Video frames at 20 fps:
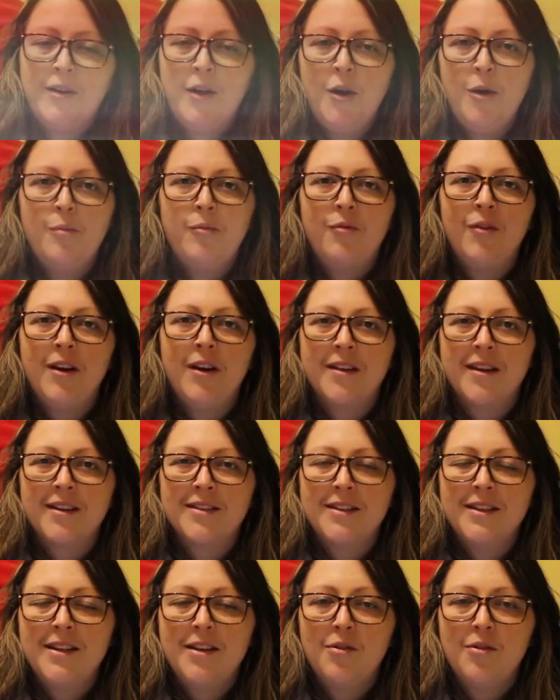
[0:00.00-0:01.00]
hopefully that's
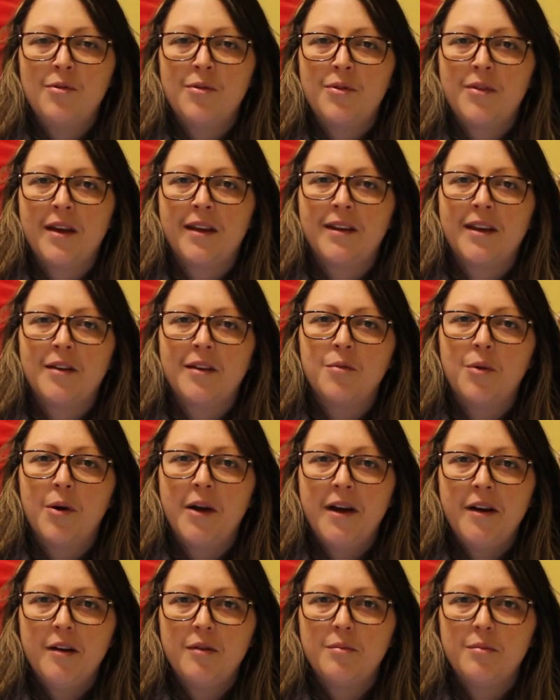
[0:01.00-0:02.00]
a little thing that will
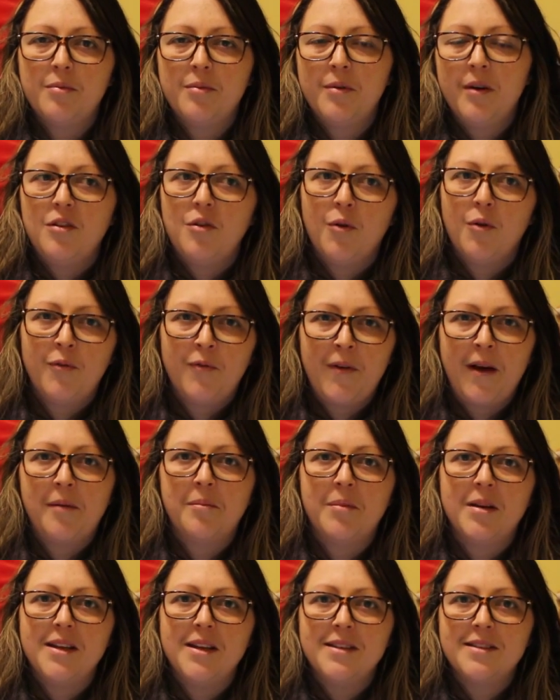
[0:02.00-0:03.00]
help your
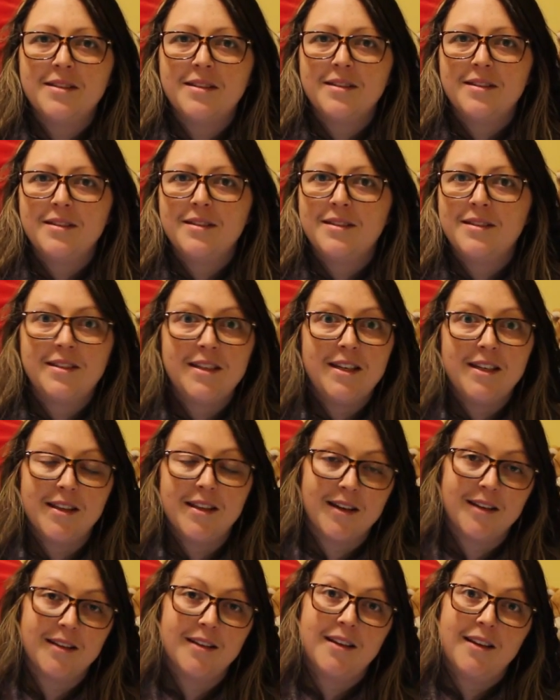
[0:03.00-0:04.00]
families see
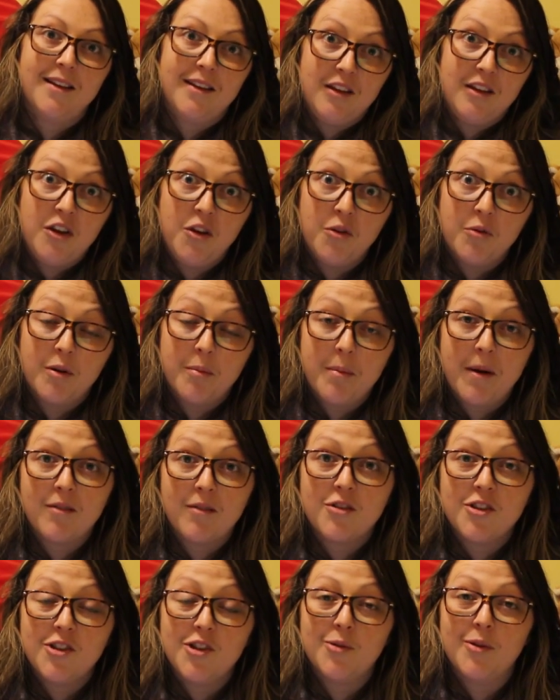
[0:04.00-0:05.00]
that you're about
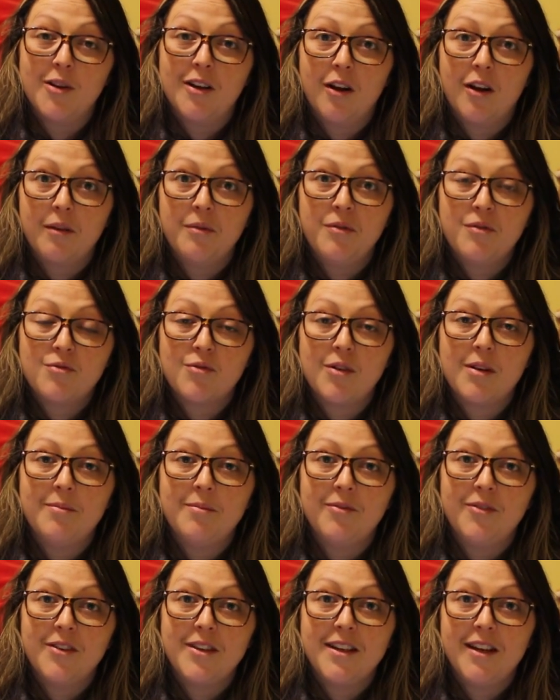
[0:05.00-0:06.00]
to do a live stream
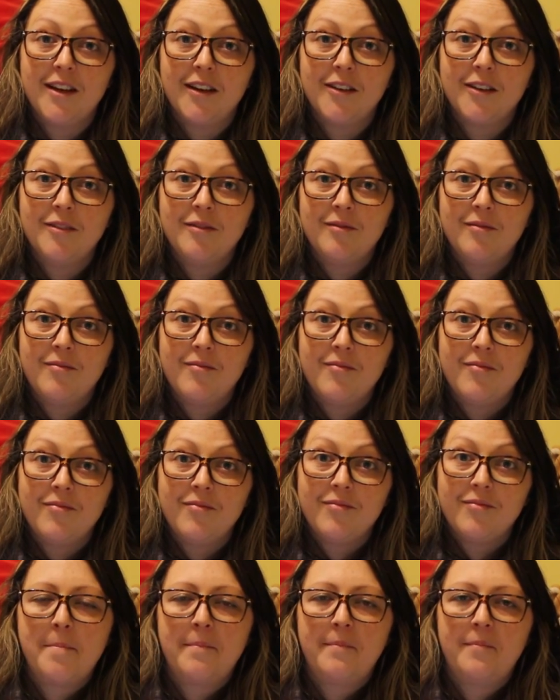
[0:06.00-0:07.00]
video.
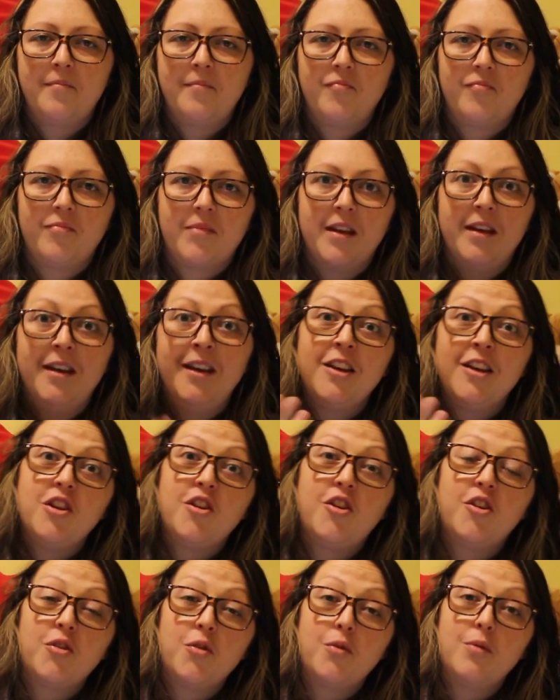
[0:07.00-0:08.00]
You
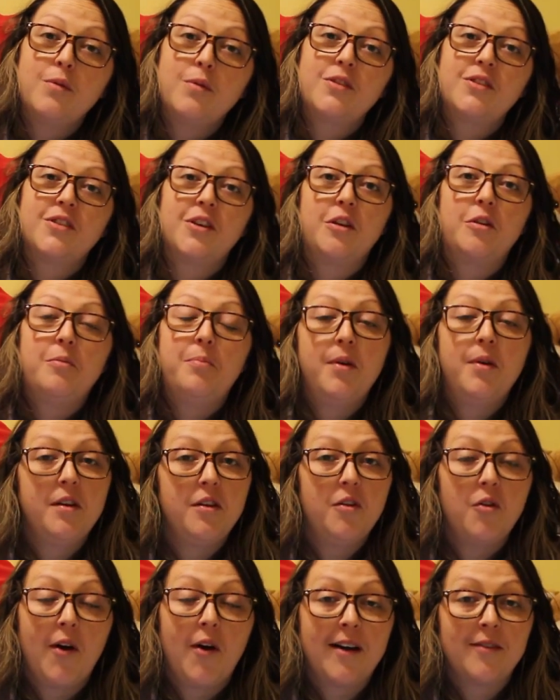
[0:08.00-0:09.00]
could also put
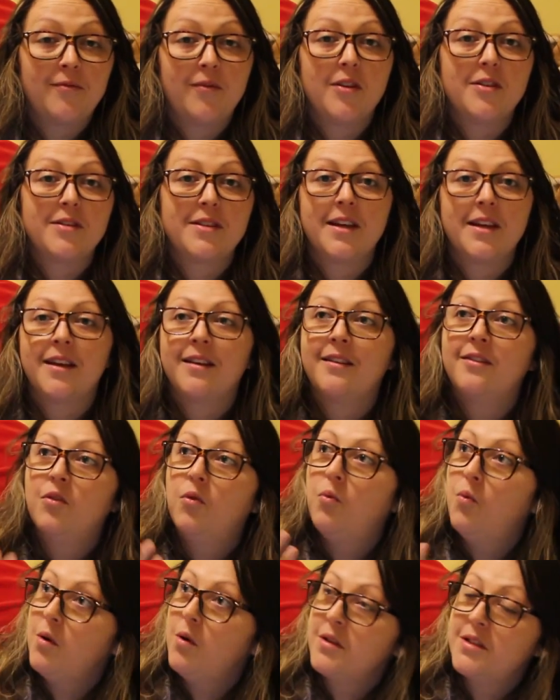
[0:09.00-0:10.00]
your adverts in
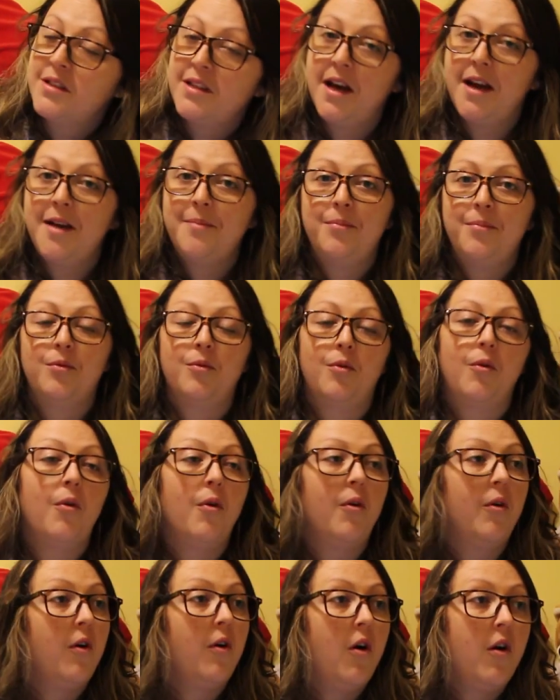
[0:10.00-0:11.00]
WhatsApp
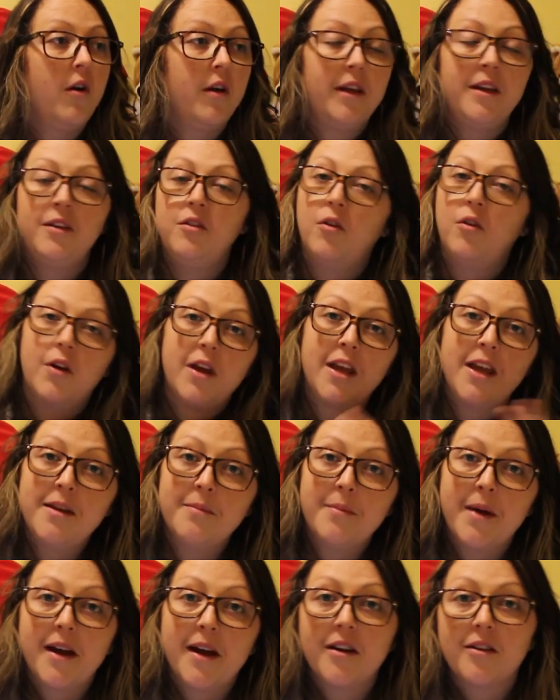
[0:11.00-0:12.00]
or in your
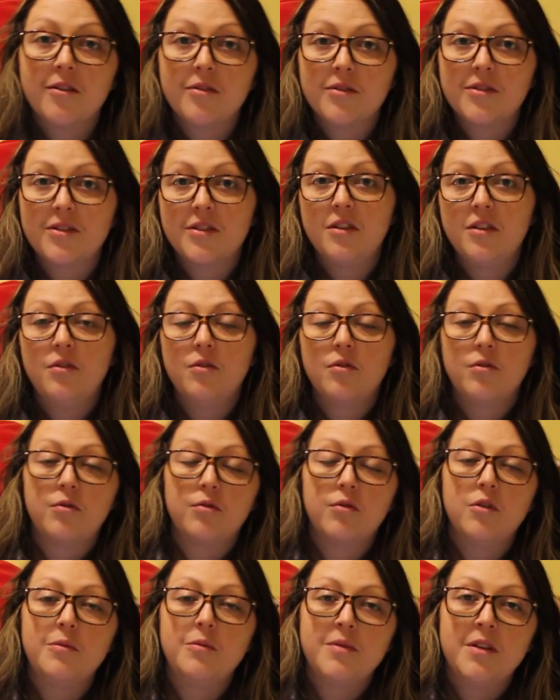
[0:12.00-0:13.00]
emails to your
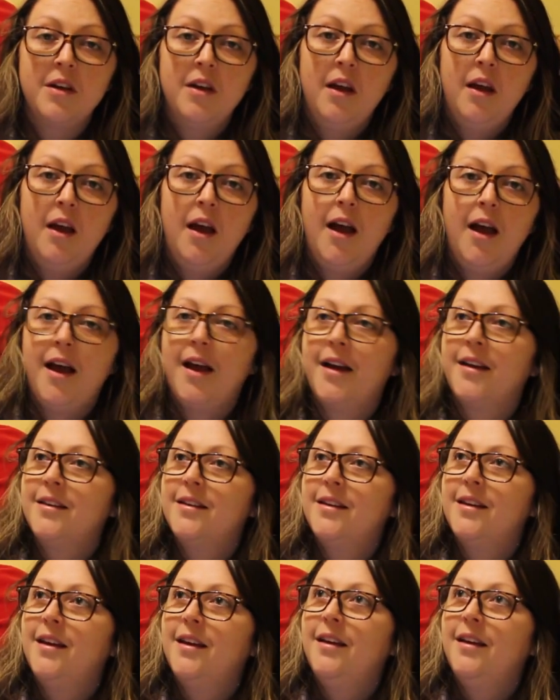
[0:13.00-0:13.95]
groups, and